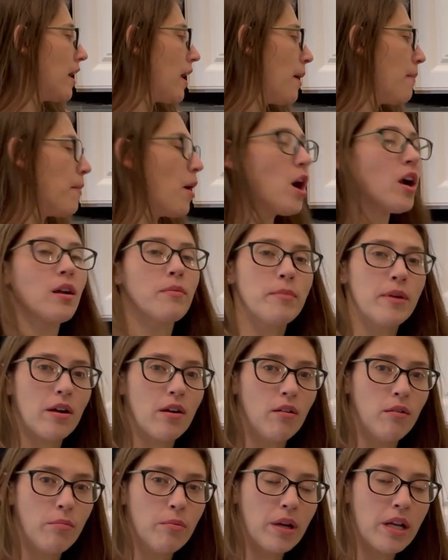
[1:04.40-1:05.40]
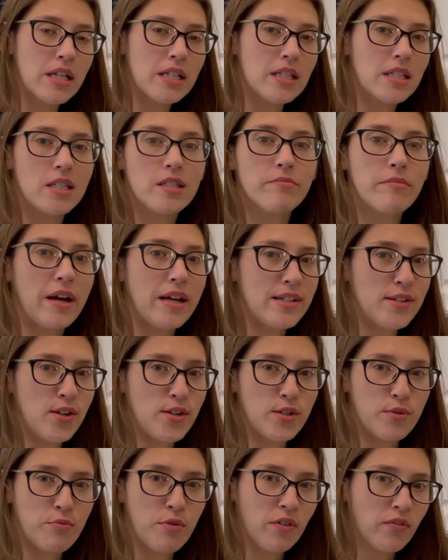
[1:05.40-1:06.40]
a Mockmill because I saw
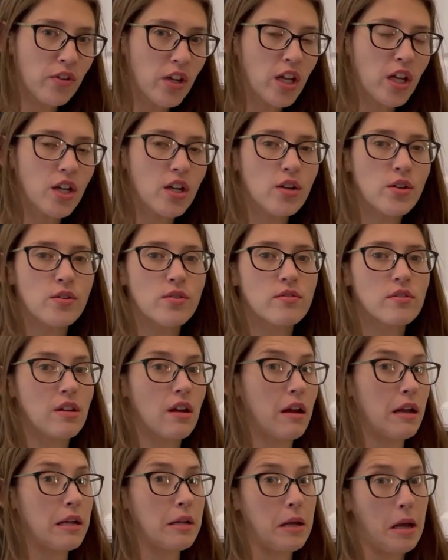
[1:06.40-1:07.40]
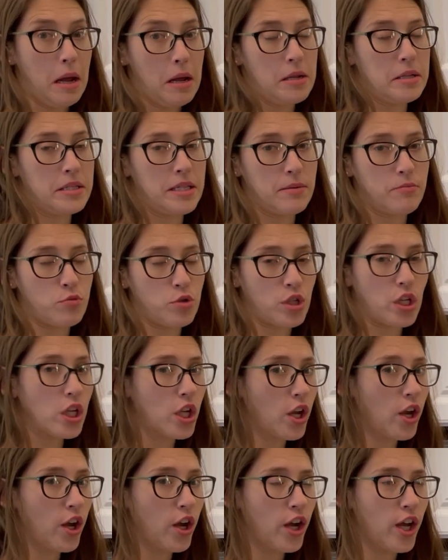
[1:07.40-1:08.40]
some reviews. It seemed really
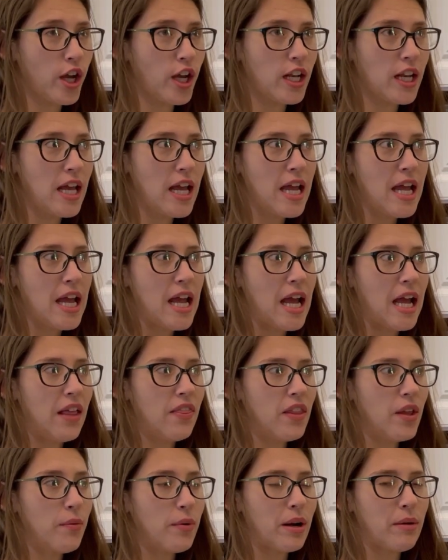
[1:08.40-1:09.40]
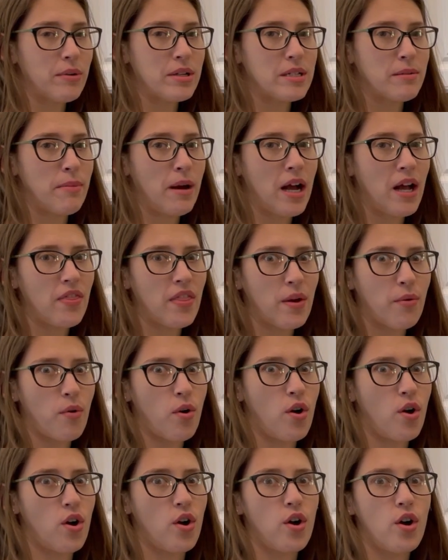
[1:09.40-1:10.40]
good. And then when I went to buy it, they were
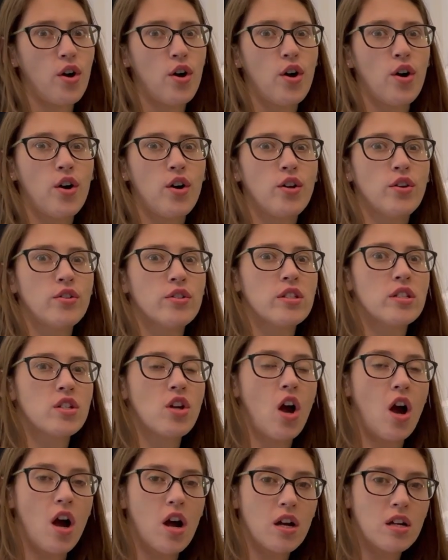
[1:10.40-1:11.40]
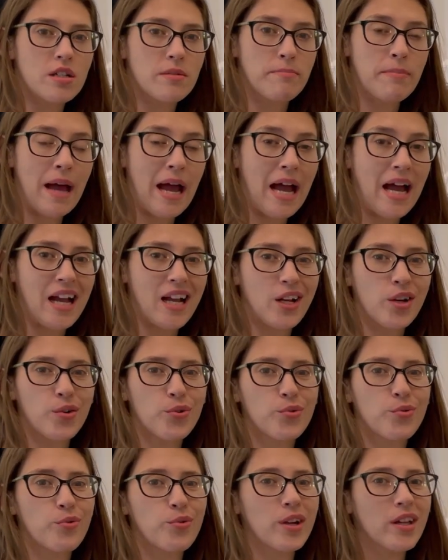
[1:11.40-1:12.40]
all stocked back
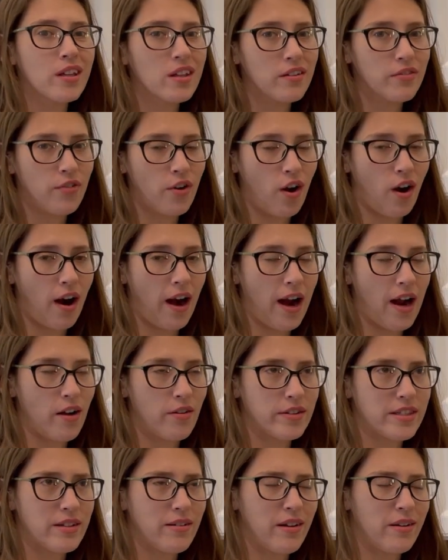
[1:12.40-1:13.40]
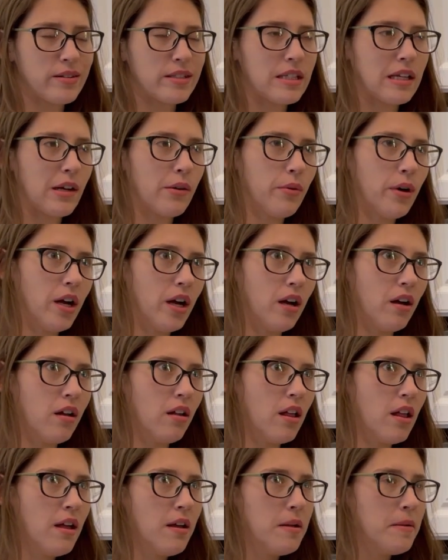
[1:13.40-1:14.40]
really far out. So I was like,
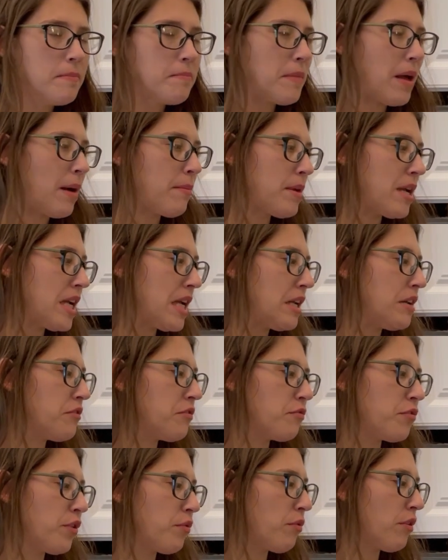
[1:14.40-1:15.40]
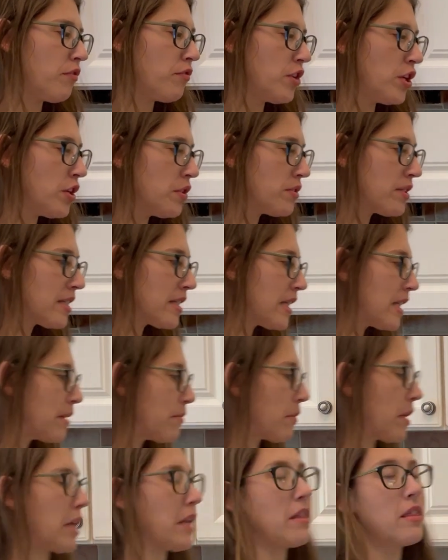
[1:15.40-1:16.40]
well, I mean, the reviews seem
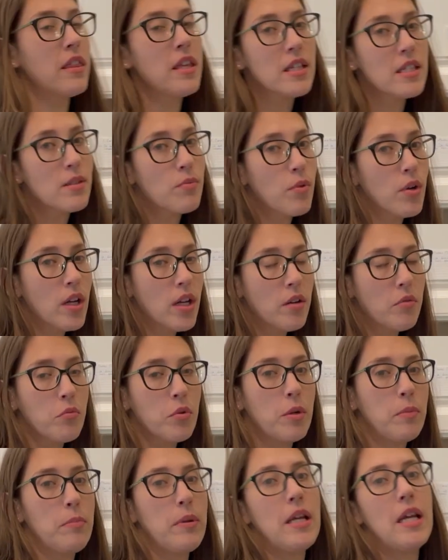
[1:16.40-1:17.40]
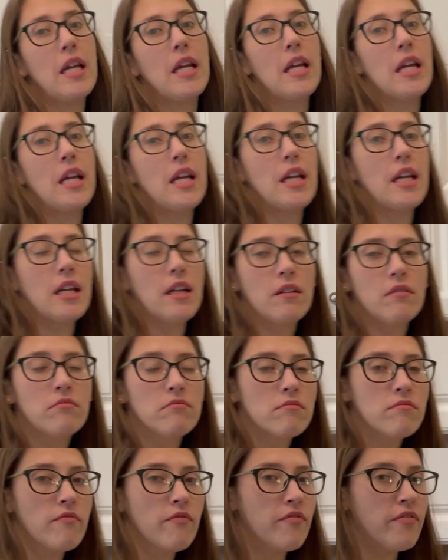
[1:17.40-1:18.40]
like this one would be
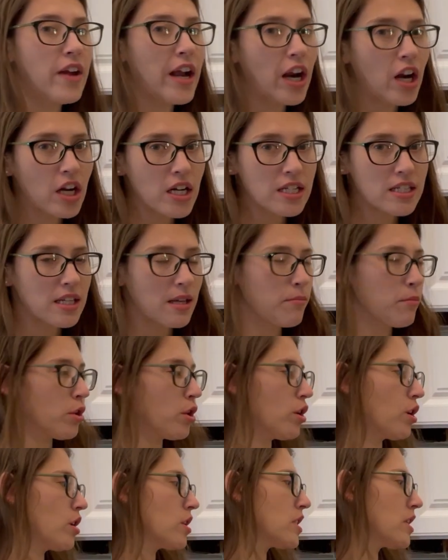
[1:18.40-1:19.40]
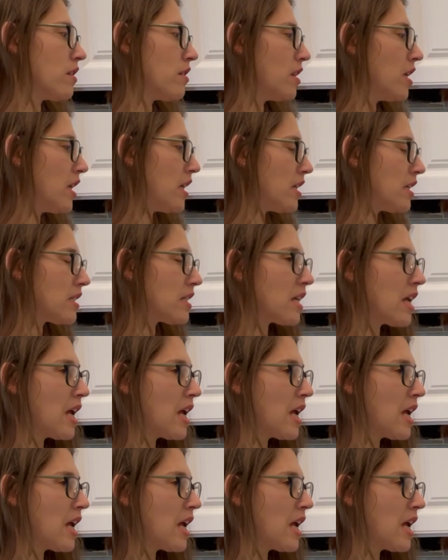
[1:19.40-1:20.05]
very similar to this.